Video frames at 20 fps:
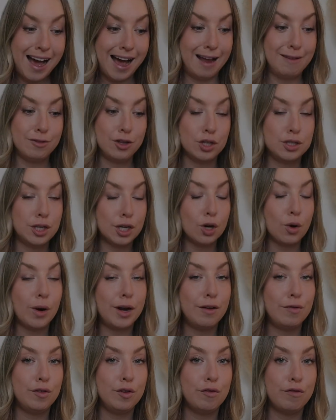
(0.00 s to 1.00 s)
I've looked at
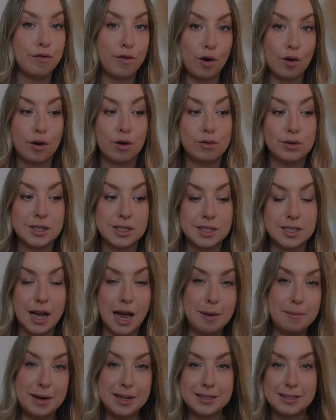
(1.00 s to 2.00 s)
quite a few photos
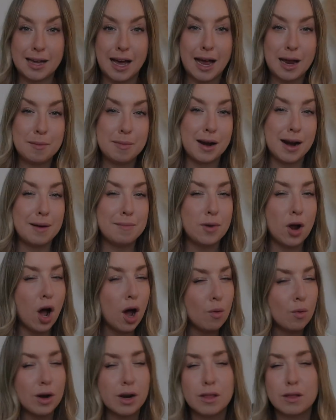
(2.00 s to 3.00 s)
side by side, but I'm
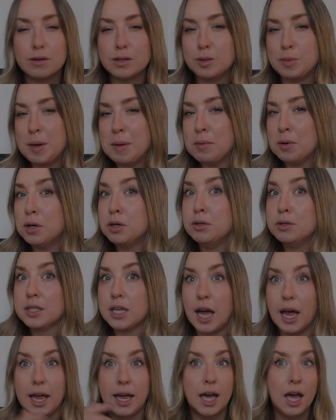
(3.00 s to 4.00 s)
not one of those people who's
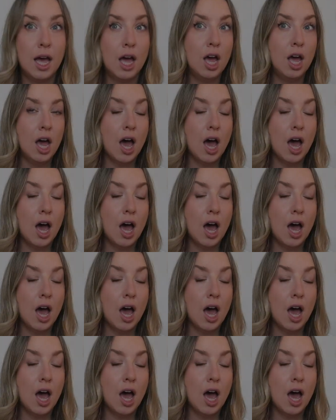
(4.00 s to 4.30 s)
like,